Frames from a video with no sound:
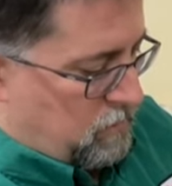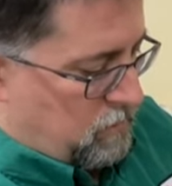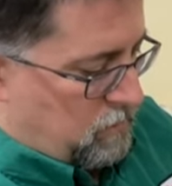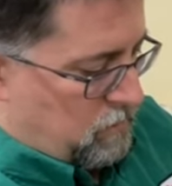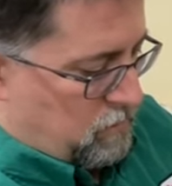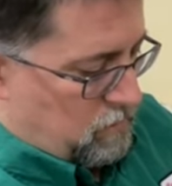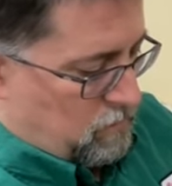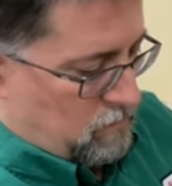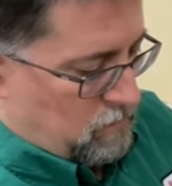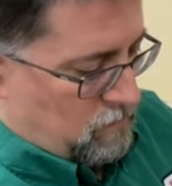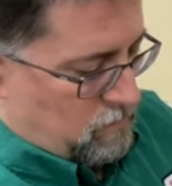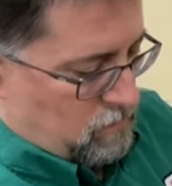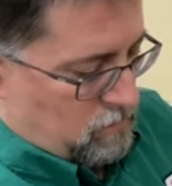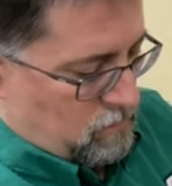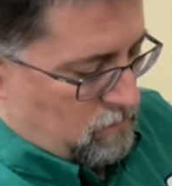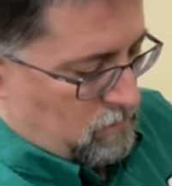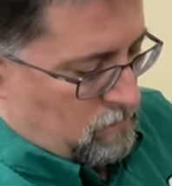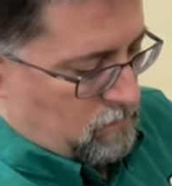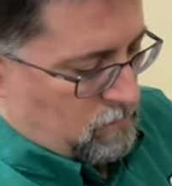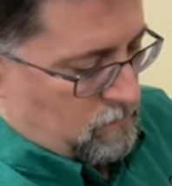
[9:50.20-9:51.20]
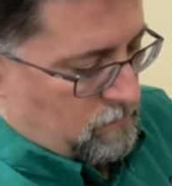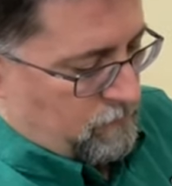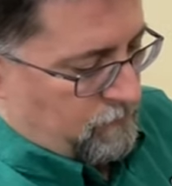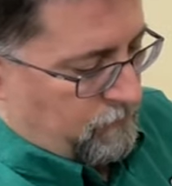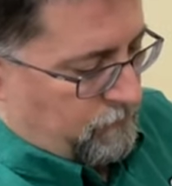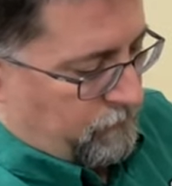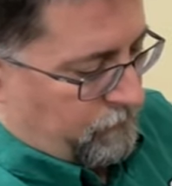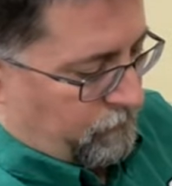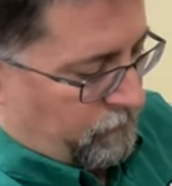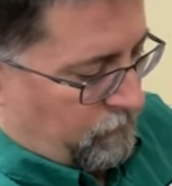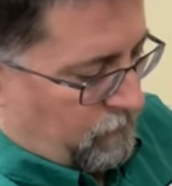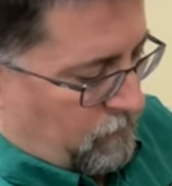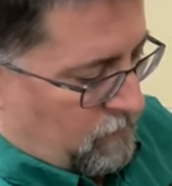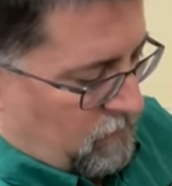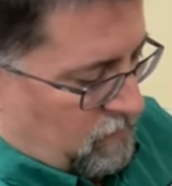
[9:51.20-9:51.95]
[no speech]